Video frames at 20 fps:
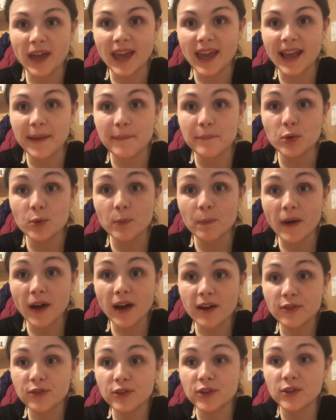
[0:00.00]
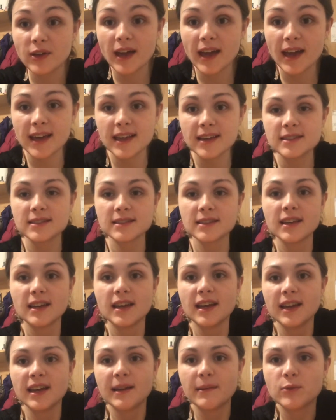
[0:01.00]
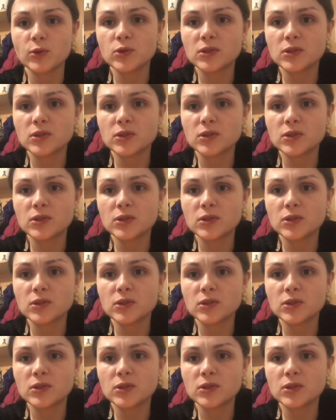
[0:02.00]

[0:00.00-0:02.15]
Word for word: a mukbang for you guys. I'm